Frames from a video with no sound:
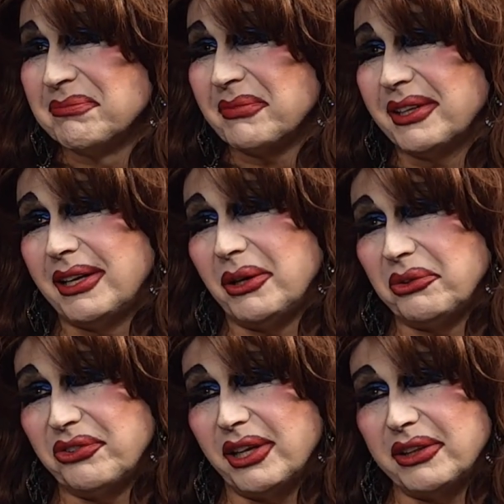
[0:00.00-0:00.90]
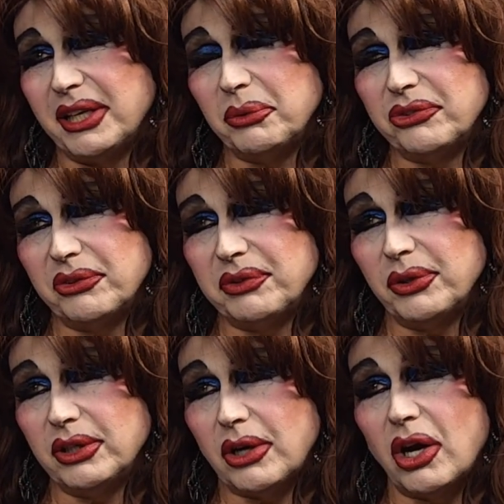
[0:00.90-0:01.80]
And I always thought that was a very
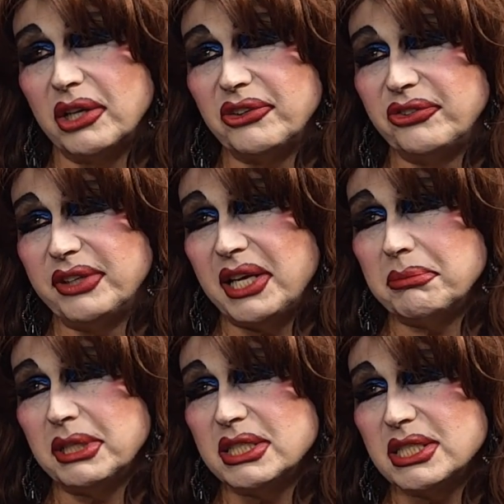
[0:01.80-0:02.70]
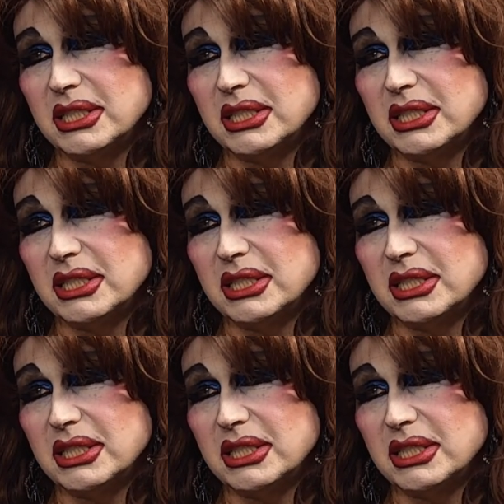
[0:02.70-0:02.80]
honest statement.